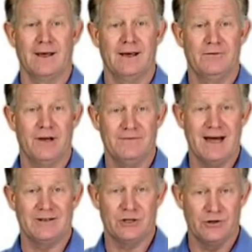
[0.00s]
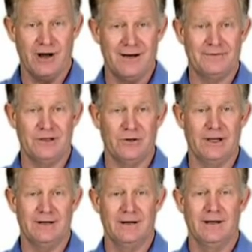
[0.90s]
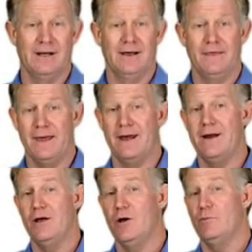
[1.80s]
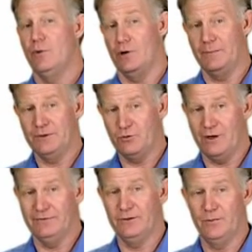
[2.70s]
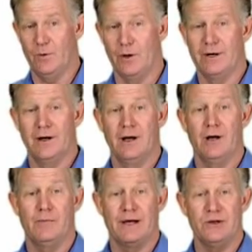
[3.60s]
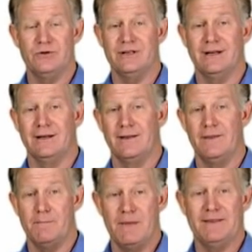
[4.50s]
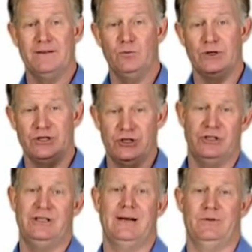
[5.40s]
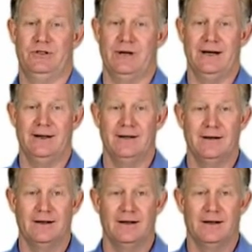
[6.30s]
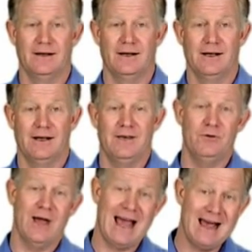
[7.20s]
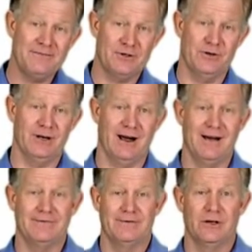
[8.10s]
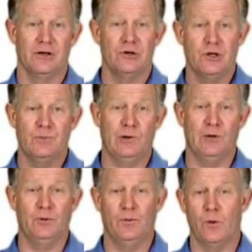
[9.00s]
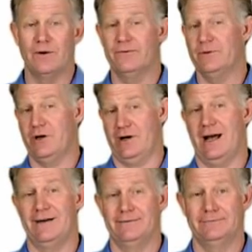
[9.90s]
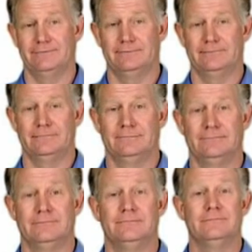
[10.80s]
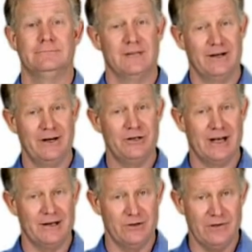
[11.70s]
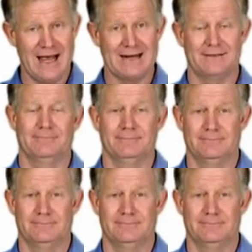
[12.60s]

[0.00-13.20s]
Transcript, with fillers: If you have not turned off the unit, then pull up a 12-lead report by using the method we just demonstrated. If you have turned it off, you can pull up a report from the archive. Now here's how you do that.